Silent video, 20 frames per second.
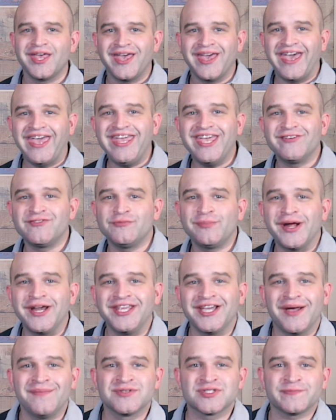Hey
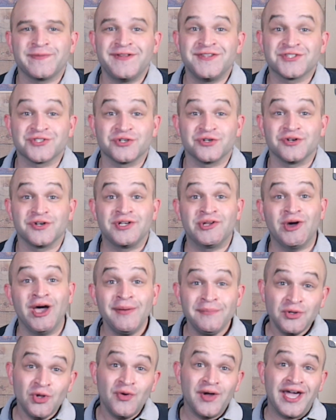everybody, I'm Spencer. Now,
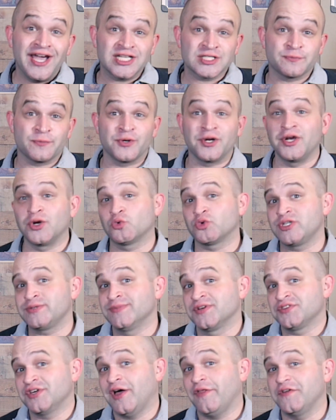I'm no expert on Greek
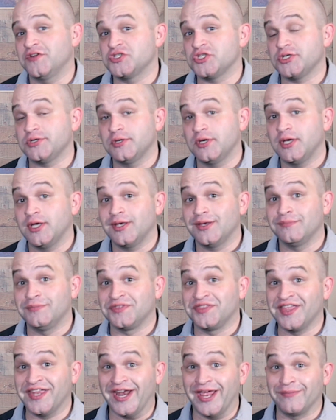mythology,
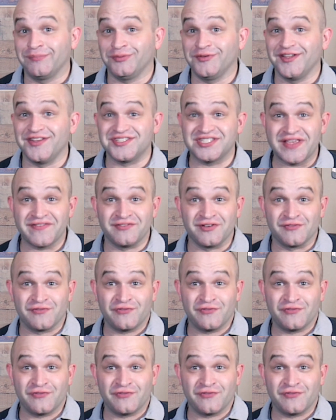but then I played Seven